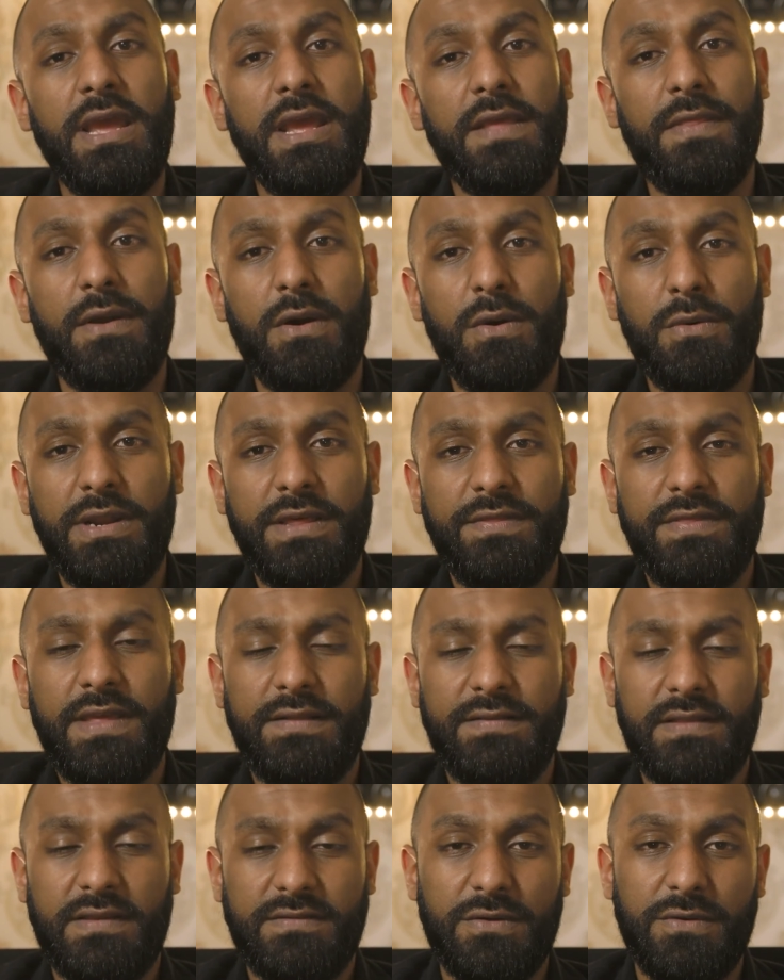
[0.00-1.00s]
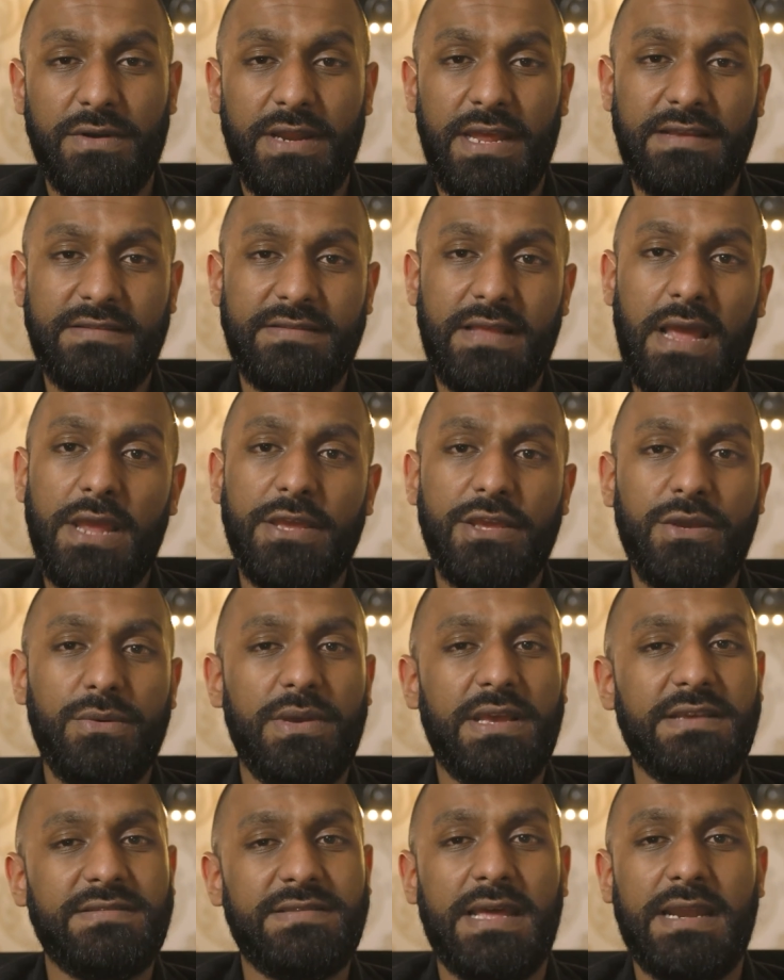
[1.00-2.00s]
The only thing that's gonna excite you
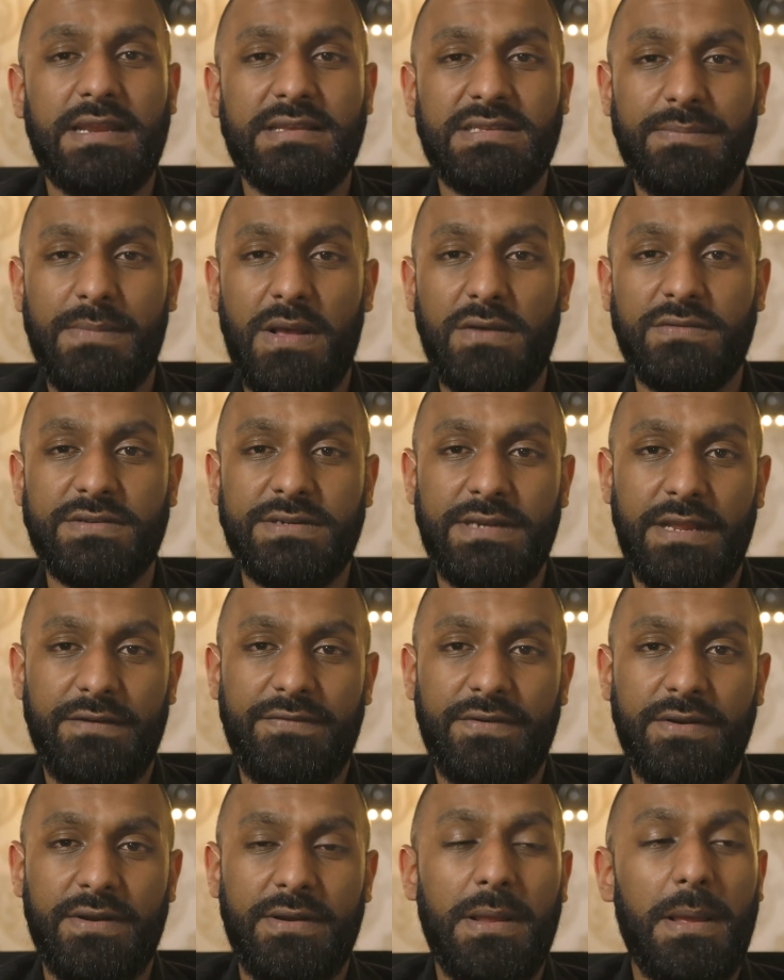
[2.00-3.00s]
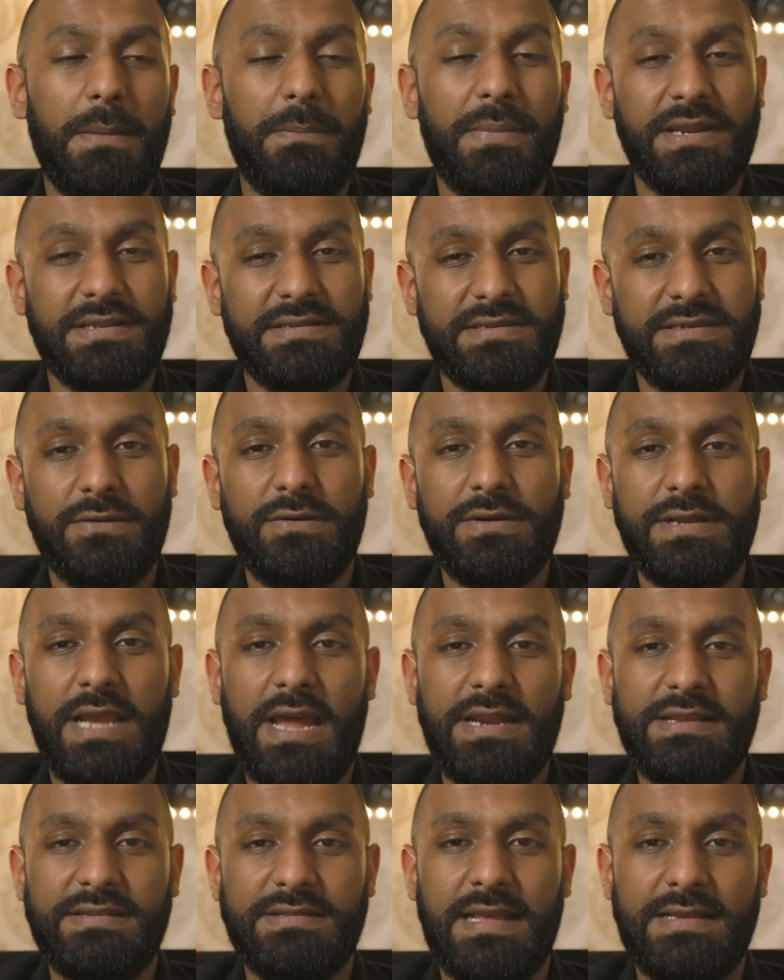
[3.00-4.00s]
is that it smells different, but it still
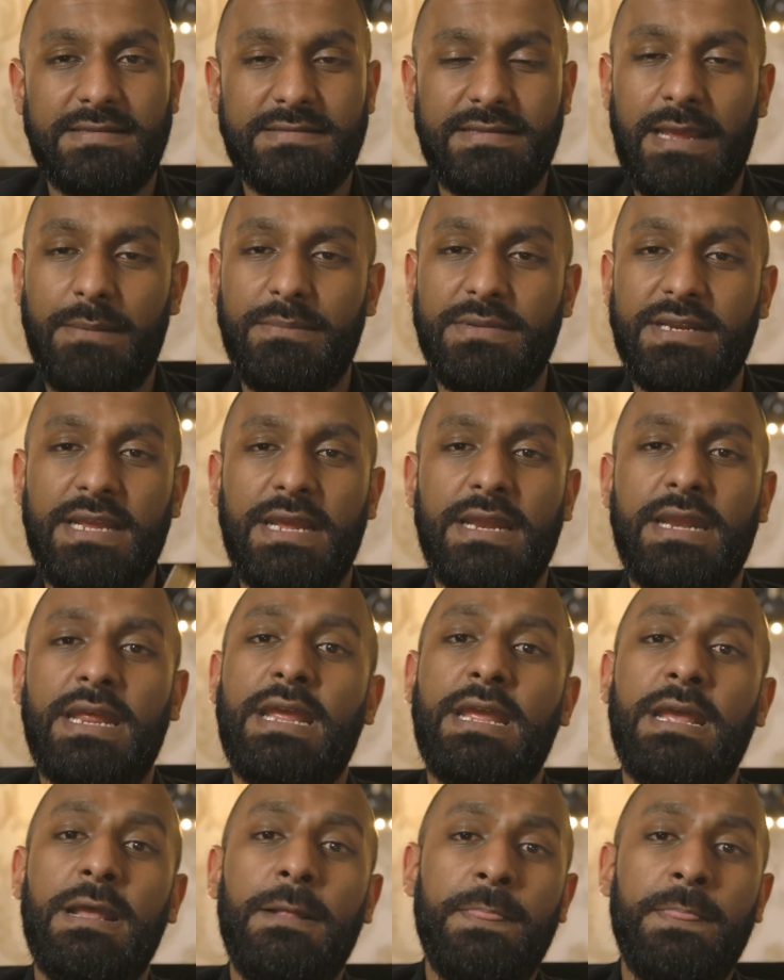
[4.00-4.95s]
carries that same DNA.